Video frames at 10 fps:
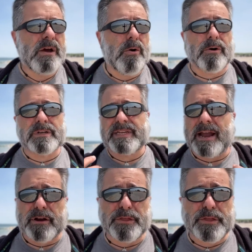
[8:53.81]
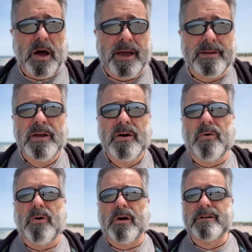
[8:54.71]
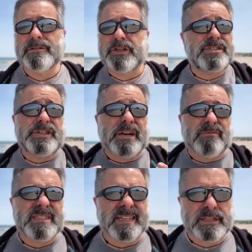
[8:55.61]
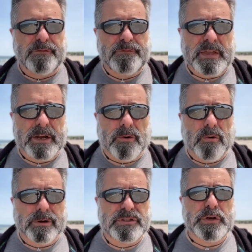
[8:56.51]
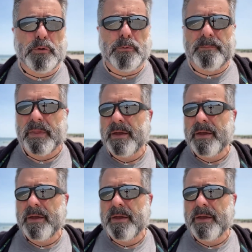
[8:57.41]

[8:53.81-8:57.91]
or a scary thought, or just general sense of fear or doom,